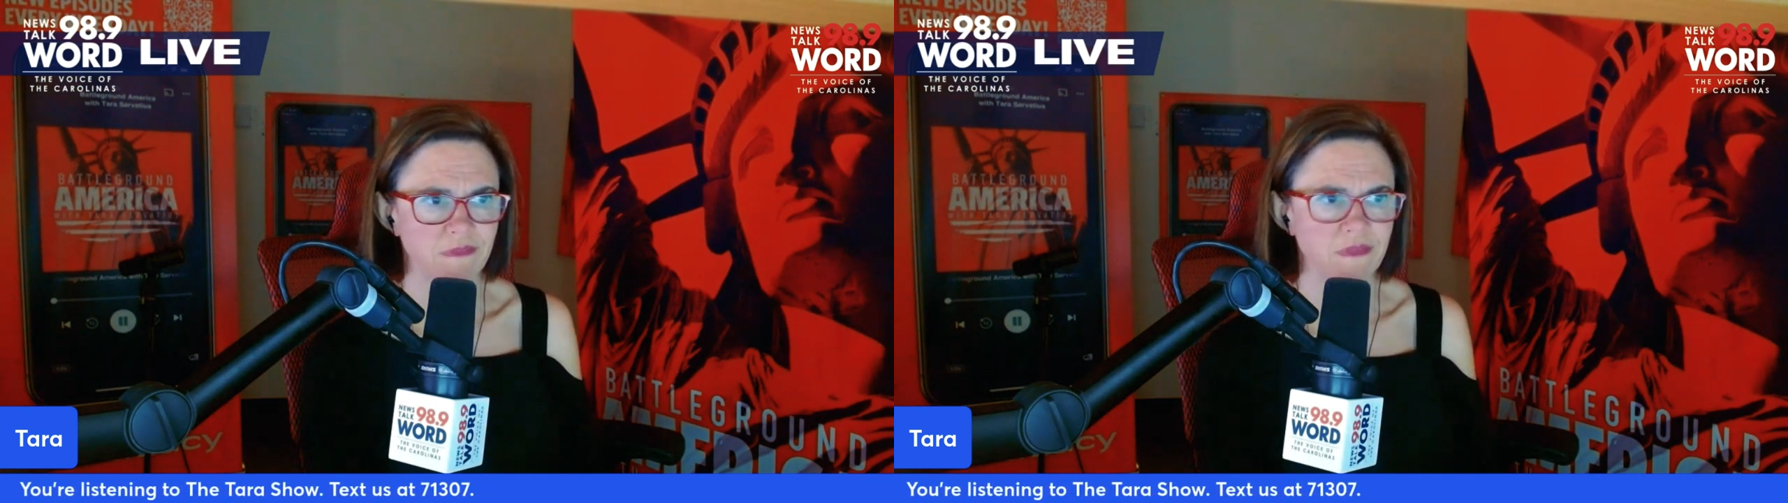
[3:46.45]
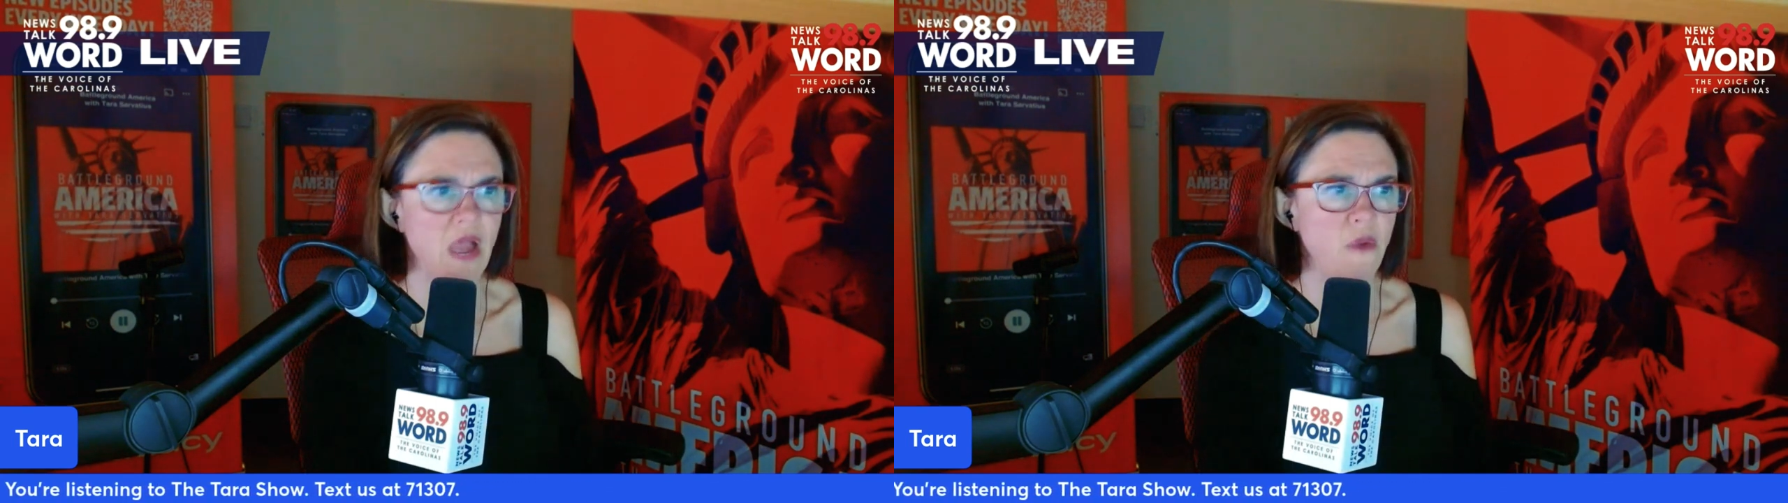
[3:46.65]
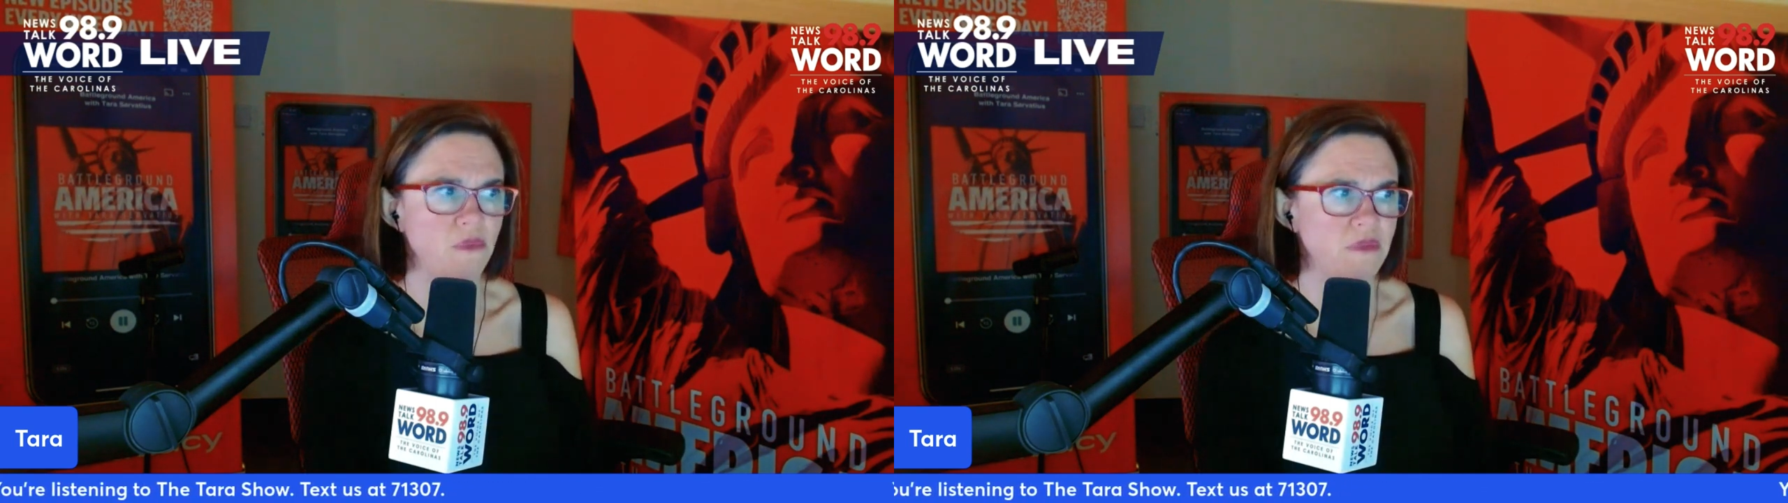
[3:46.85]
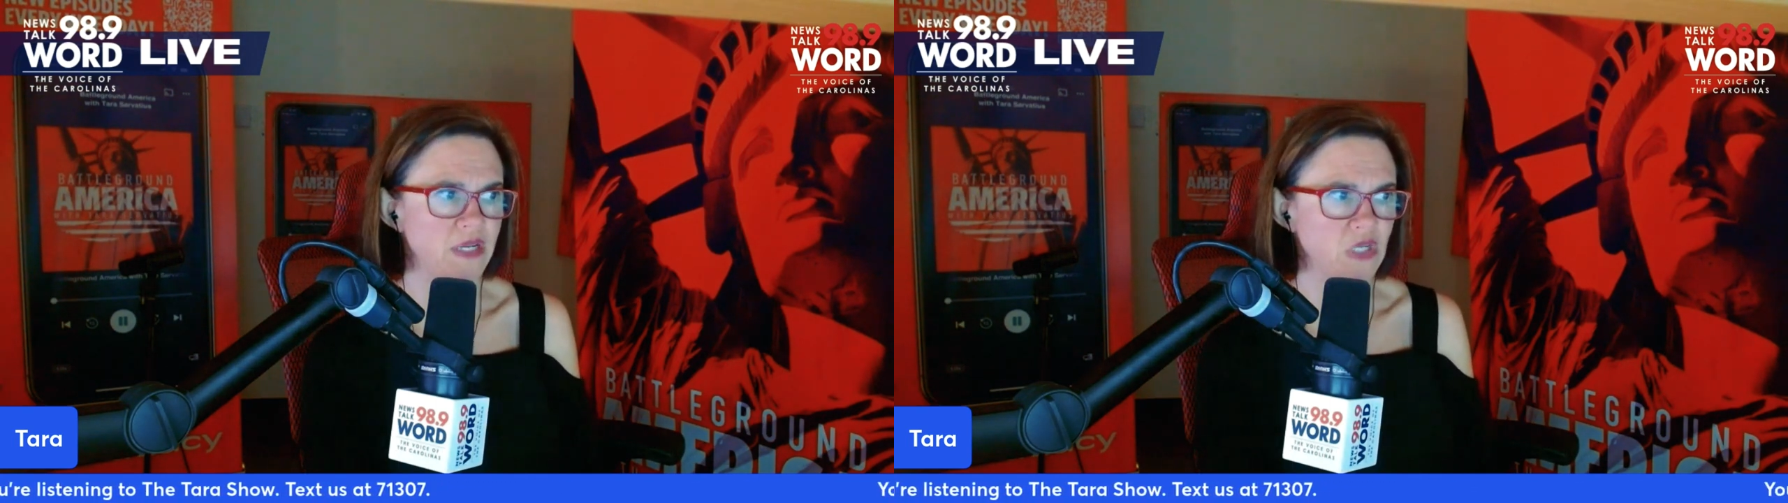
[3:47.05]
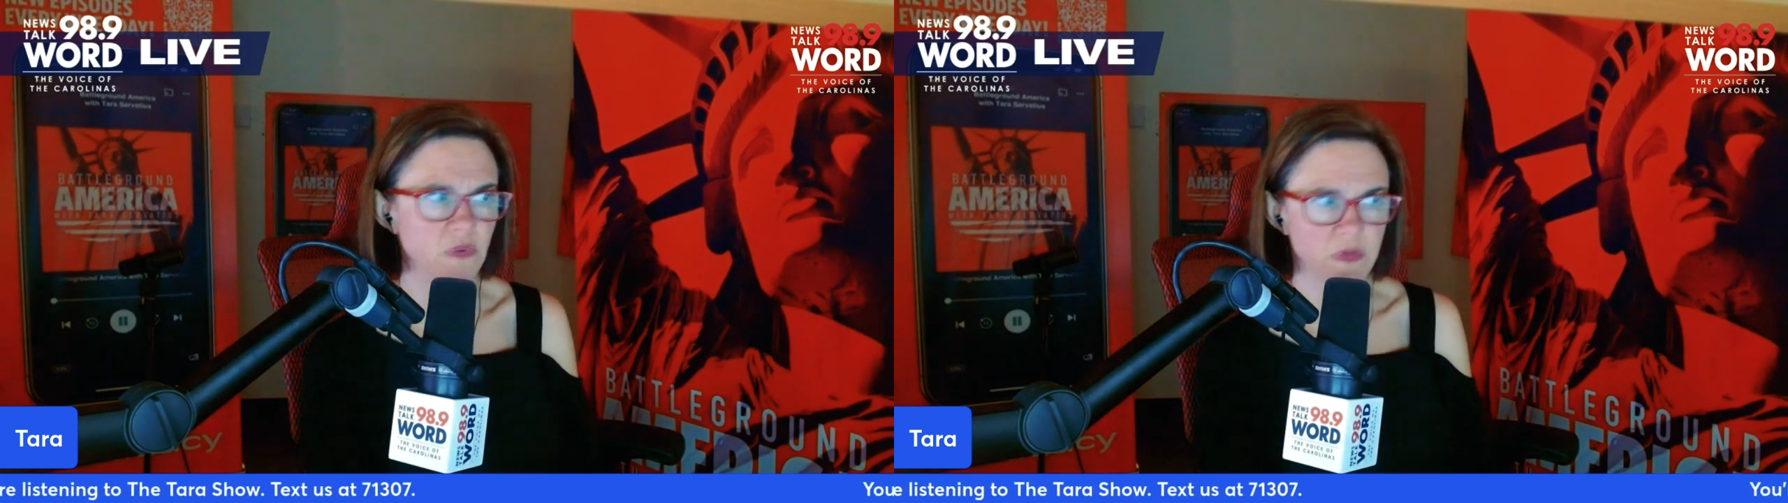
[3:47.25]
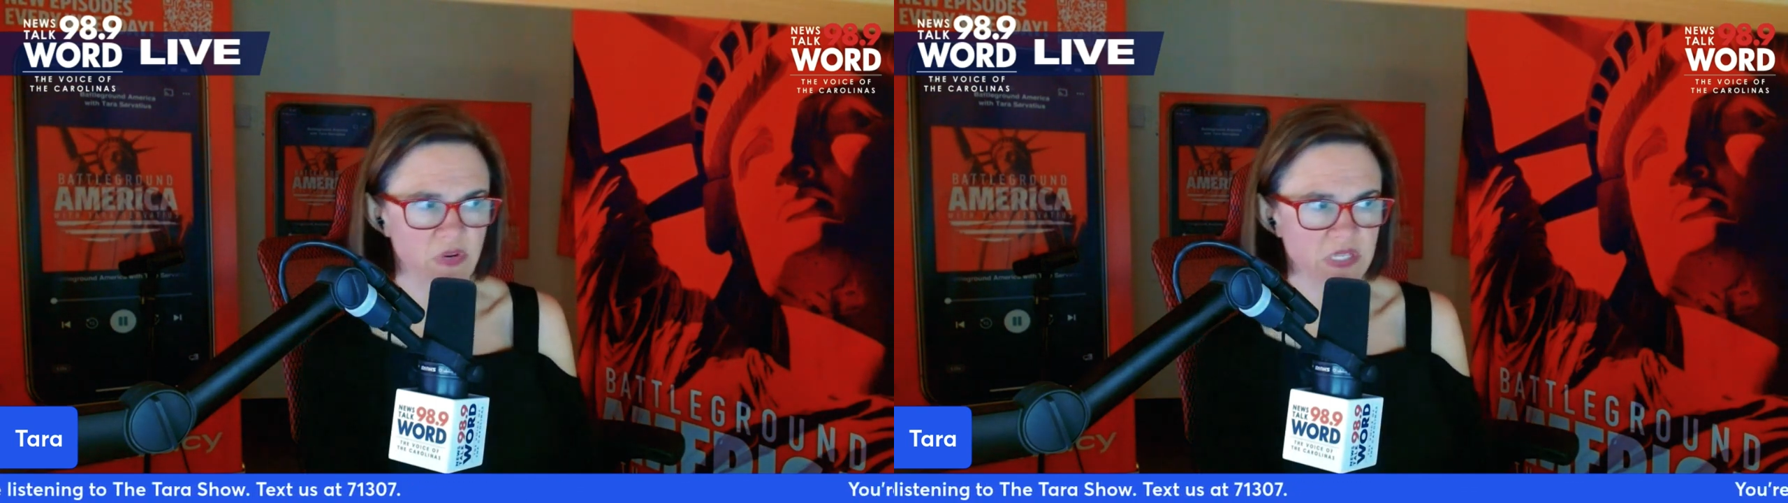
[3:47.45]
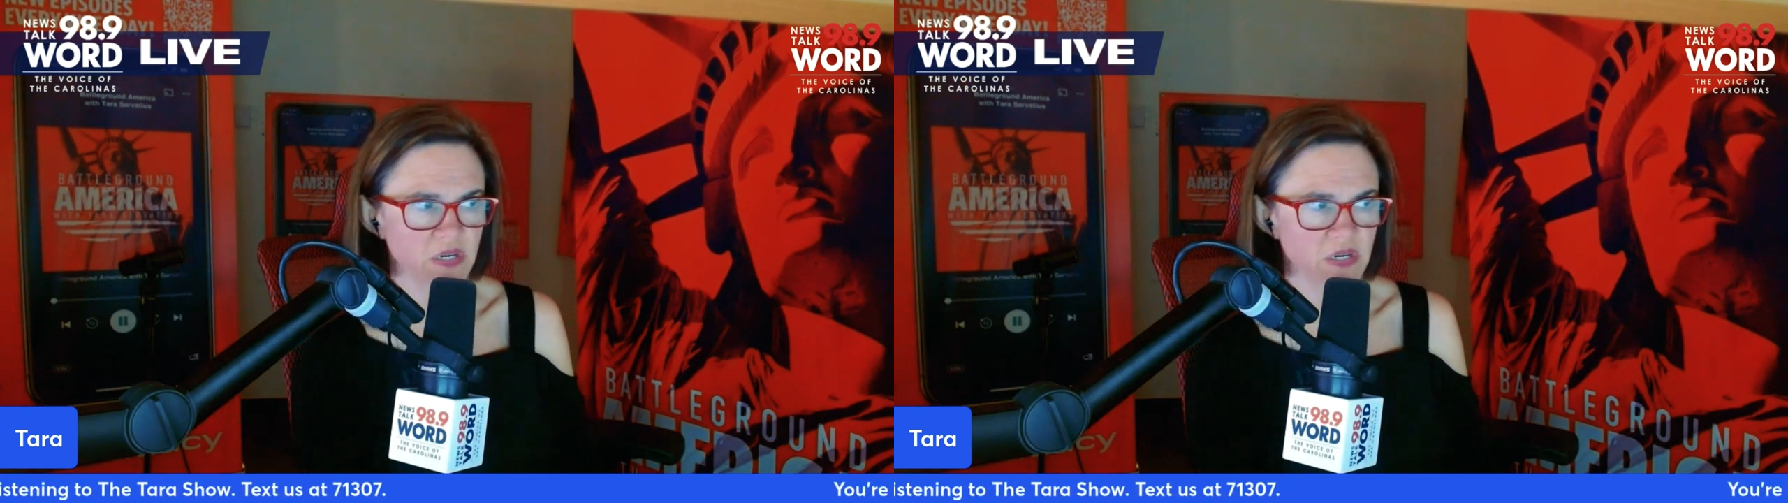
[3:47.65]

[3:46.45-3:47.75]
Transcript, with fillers: no, not going to prison.